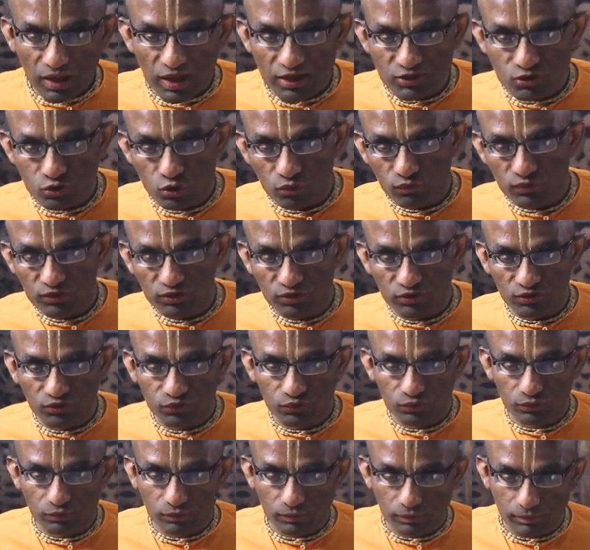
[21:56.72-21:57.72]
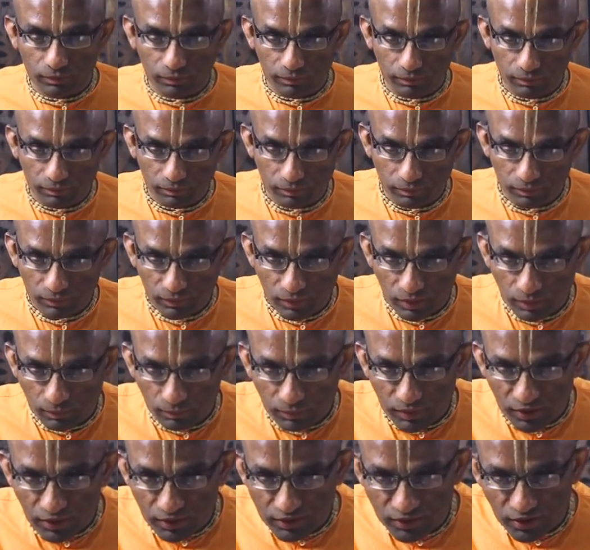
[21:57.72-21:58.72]
astrophysicist
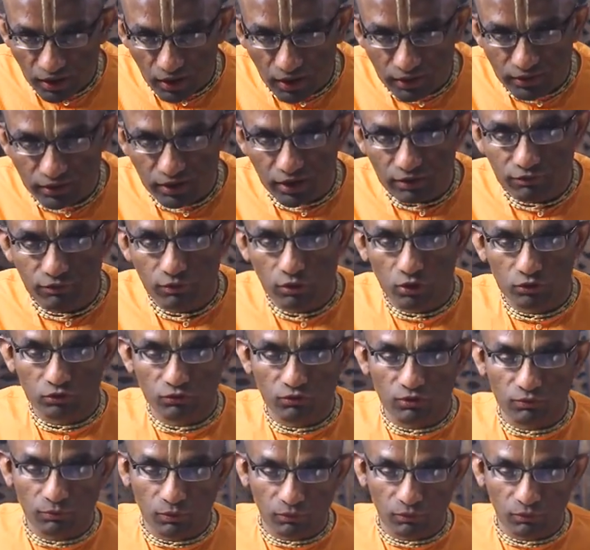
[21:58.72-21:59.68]
Piet Hut and philosophy